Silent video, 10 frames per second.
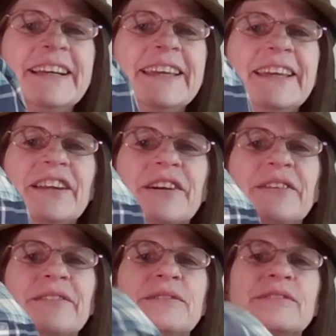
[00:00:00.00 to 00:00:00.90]
you
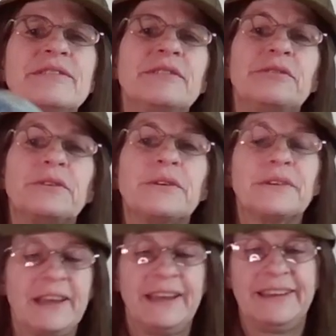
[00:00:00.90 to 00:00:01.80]
know,
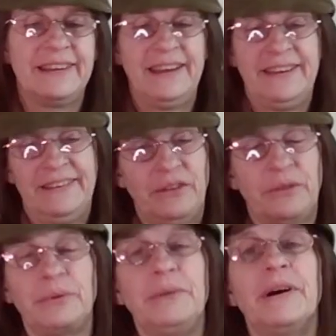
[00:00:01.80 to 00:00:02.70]
for like I don't know
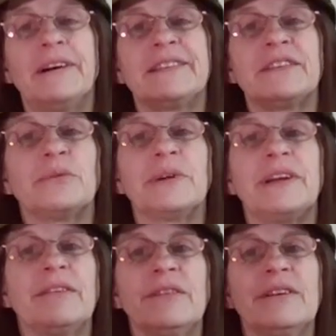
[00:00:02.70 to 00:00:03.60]
three bucks or
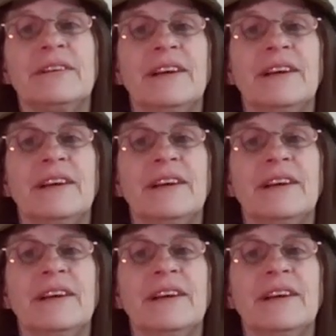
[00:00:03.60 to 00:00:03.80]
whatever.